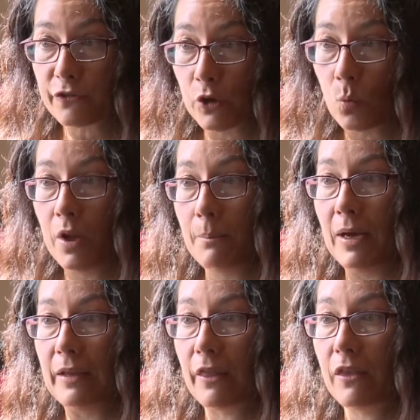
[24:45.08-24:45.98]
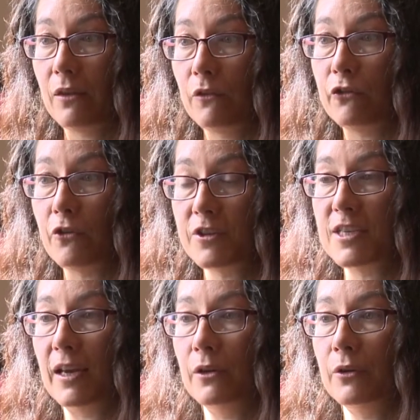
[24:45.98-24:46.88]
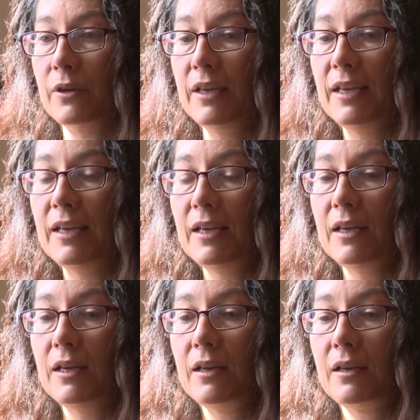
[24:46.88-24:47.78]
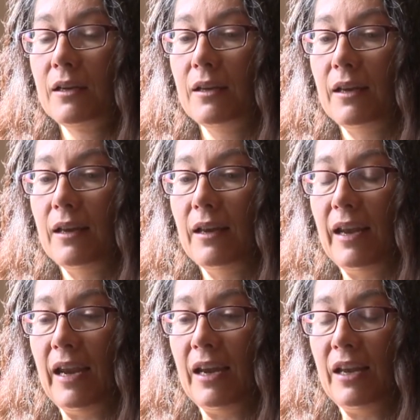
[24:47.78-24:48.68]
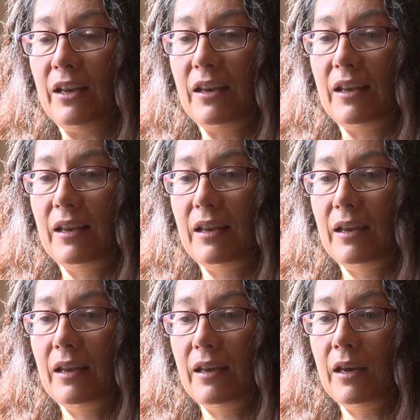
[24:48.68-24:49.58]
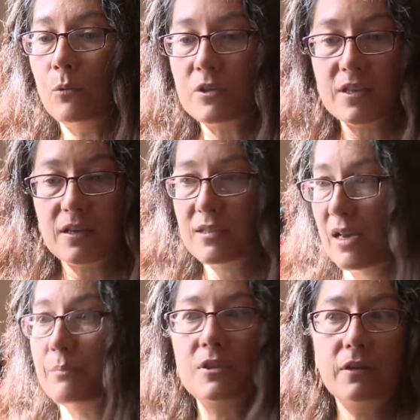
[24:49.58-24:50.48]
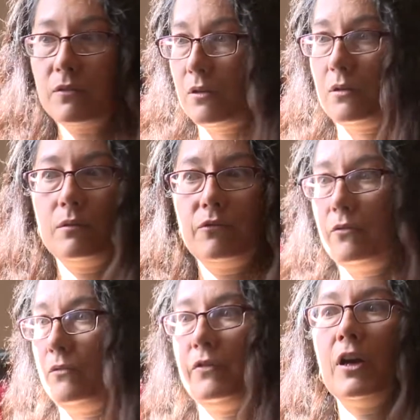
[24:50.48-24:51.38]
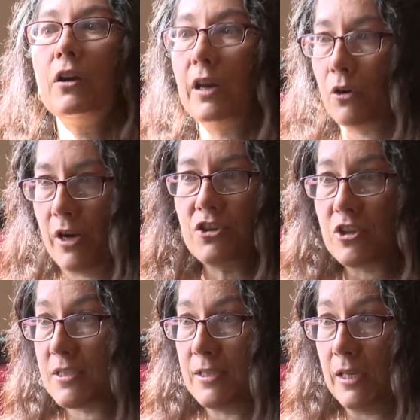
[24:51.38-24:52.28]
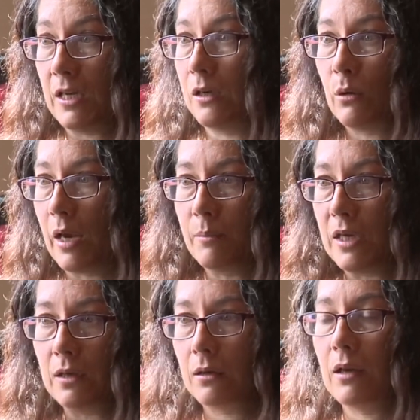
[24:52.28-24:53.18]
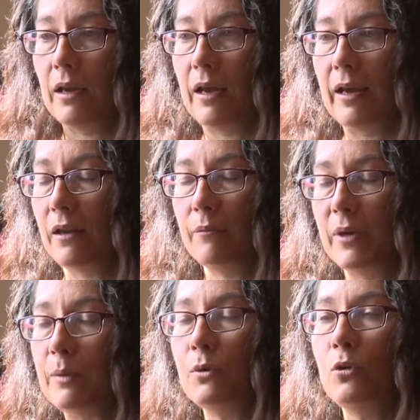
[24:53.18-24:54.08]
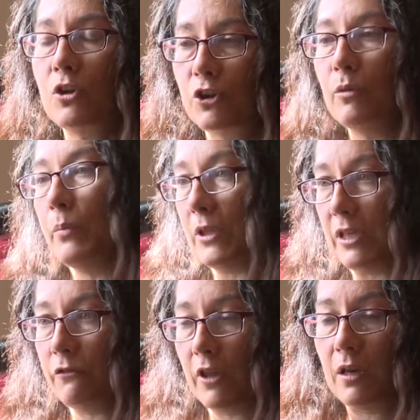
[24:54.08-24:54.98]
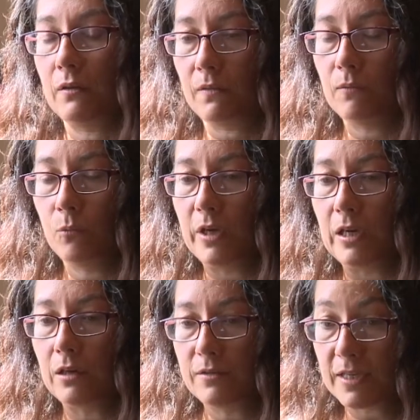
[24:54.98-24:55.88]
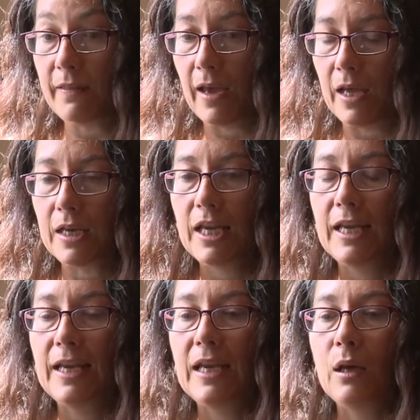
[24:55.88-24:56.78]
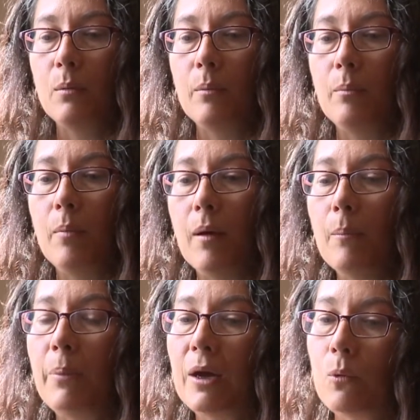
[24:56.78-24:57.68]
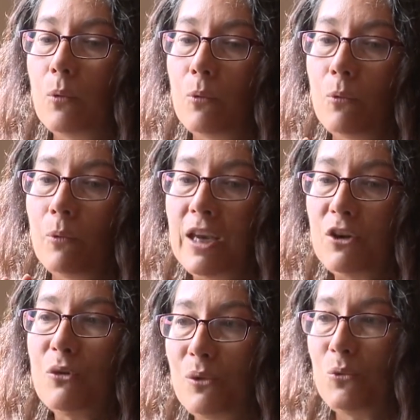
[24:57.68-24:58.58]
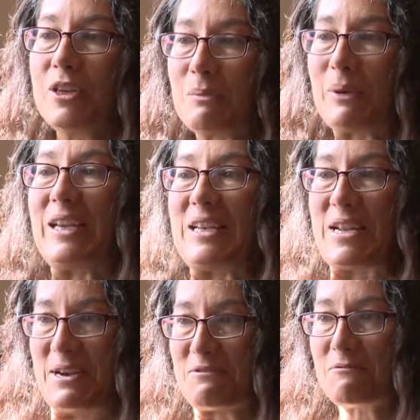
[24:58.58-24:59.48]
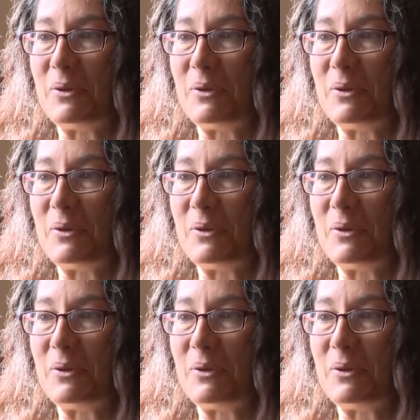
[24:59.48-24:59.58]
for 1 month for the town. And it was accepted very graciously. I mean, people couldn't believe that we did that. But we knew it wouldn't be enough